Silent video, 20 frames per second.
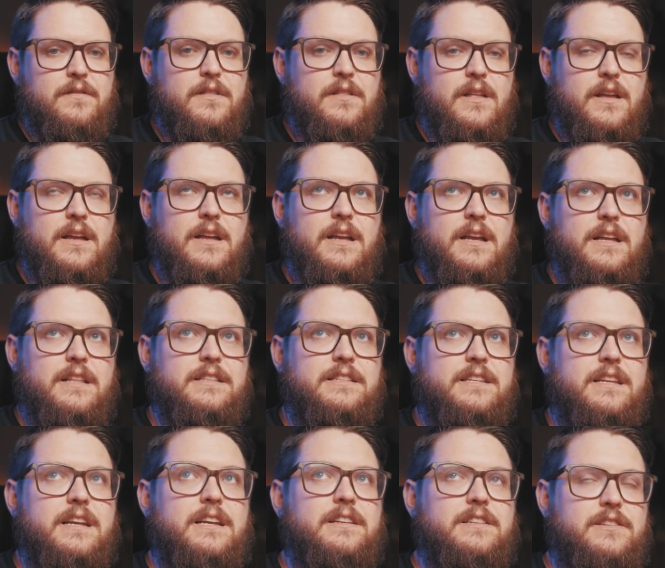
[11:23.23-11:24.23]

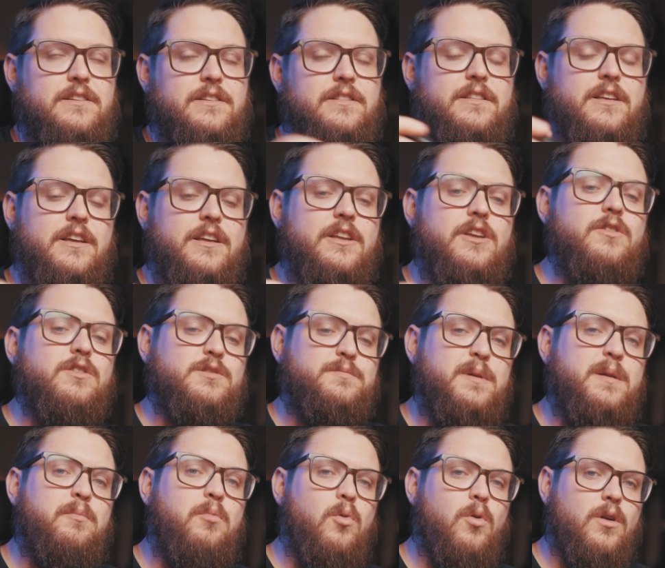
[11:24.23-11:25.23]
into the
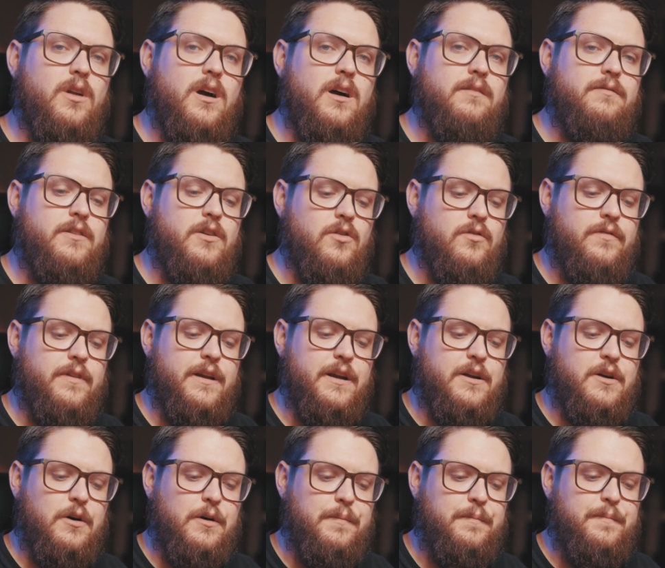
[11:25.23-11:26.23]
USB port of your
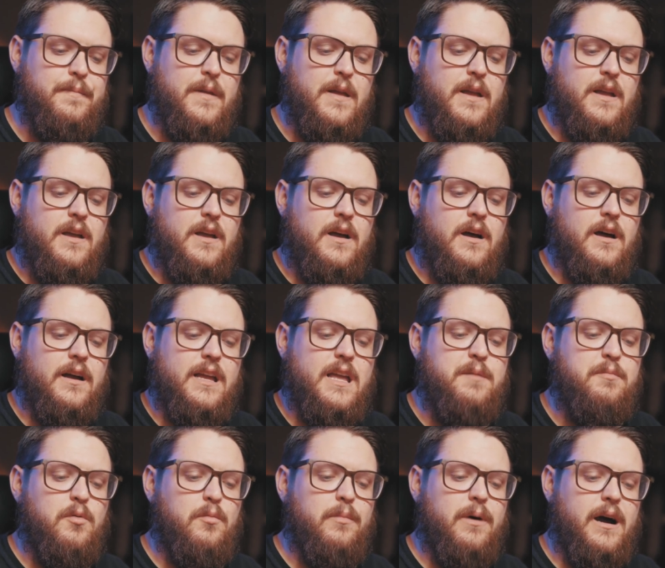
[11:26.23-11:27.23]
vehicle.
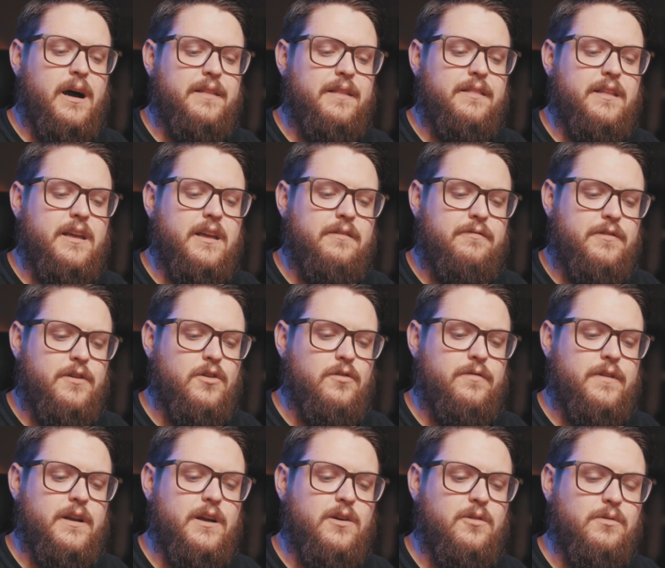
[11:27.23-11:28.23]
Keep in mind that if your
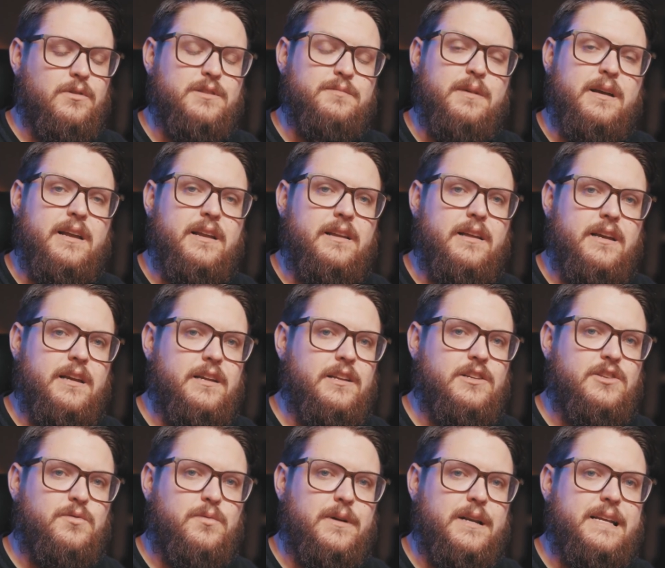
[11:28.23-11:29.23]
vehicle was made in
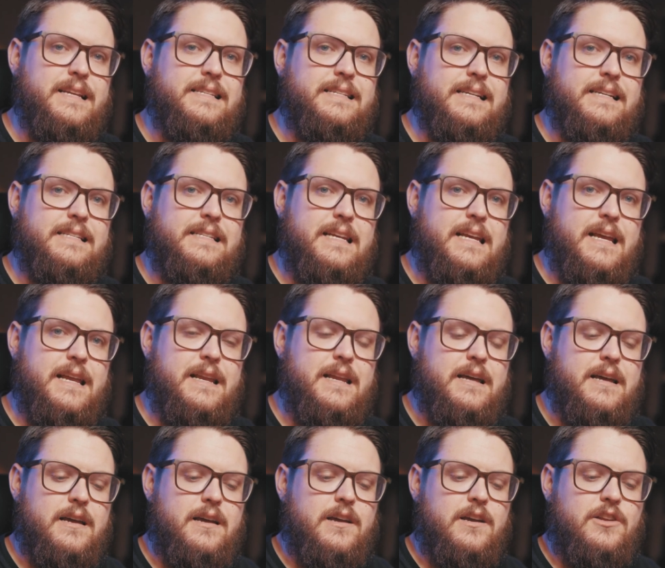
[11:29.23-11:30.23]
2016,
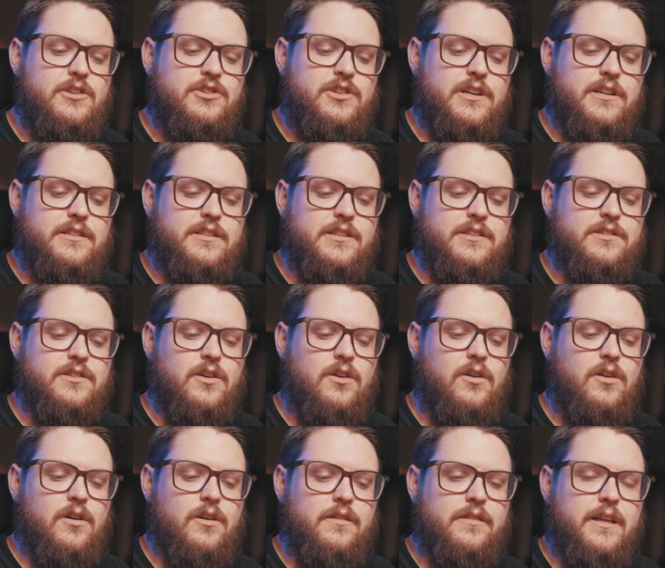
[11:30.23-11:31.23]
chances
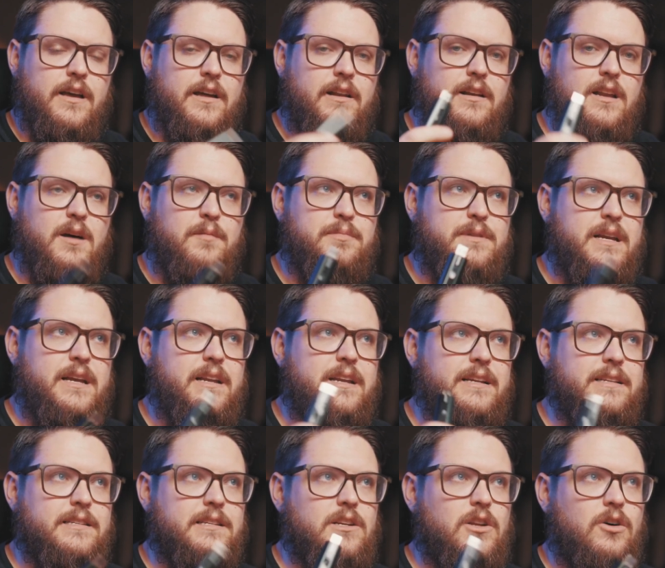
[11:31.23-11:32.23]
are that an update
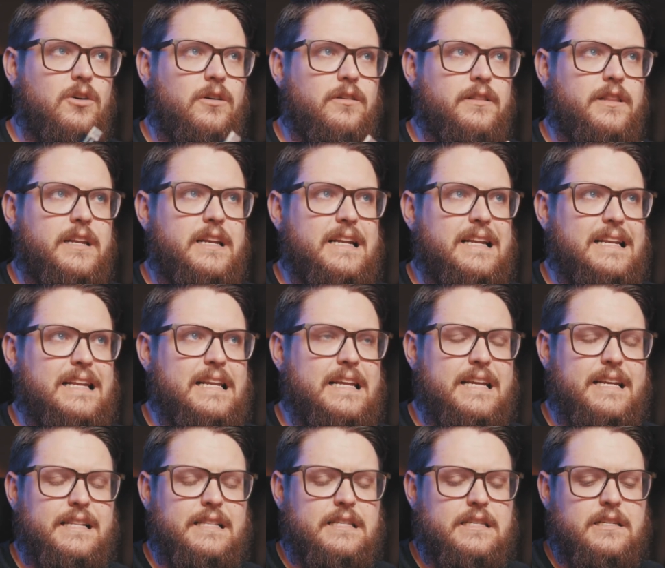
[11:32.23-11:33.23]
isn't all that it
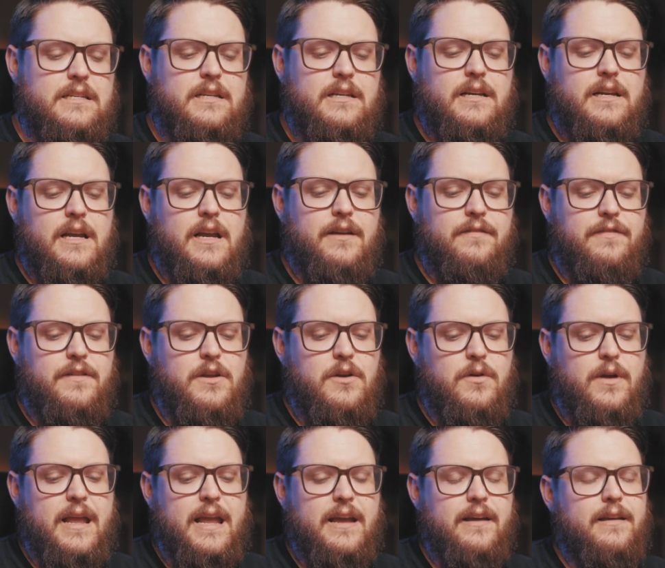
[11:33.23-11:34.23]
needs. If you
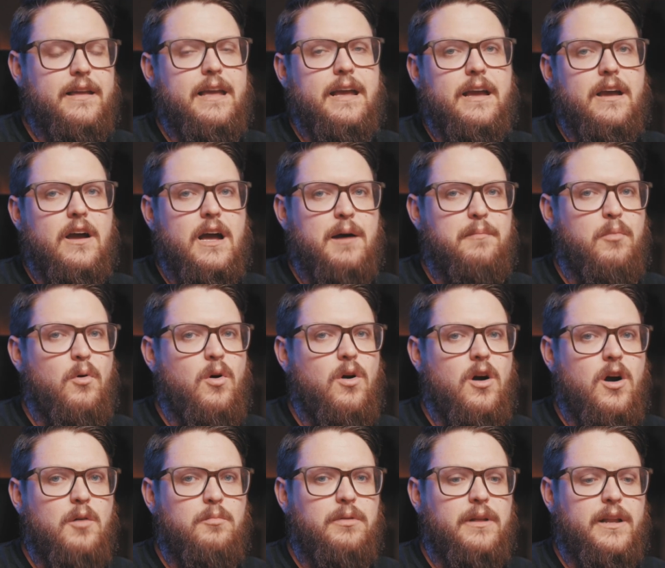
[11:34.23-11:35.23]
can't get Apple
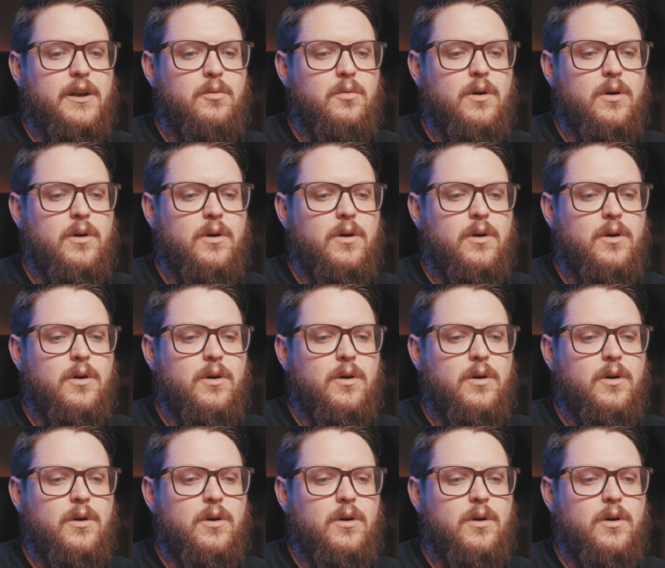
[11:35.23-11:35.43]
CarPlay to